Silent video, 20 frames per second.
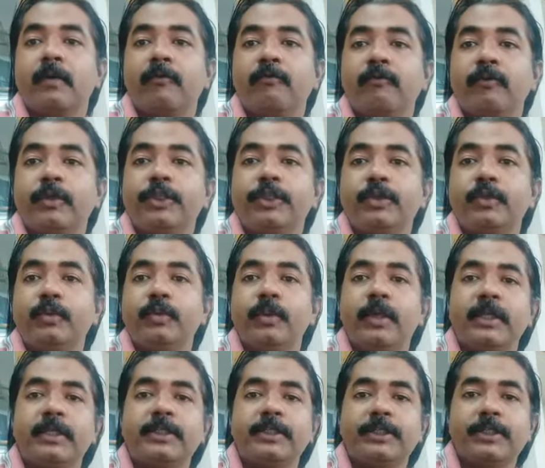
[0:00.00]
Vishnu,
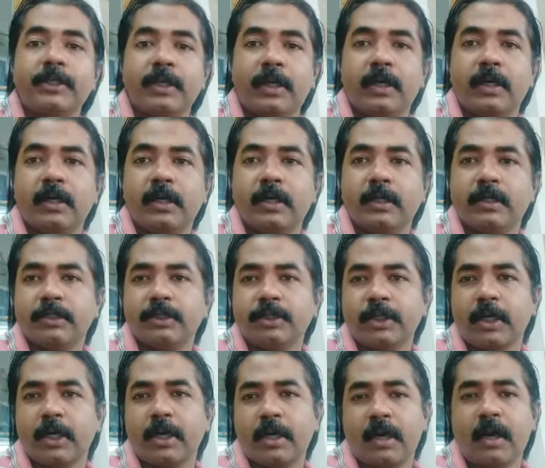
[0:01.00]
and
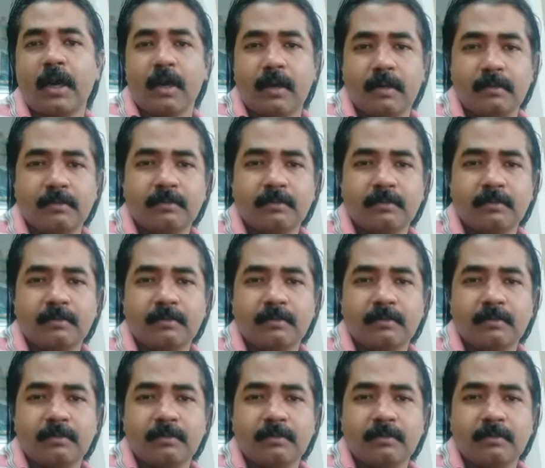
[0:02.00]
Shakra.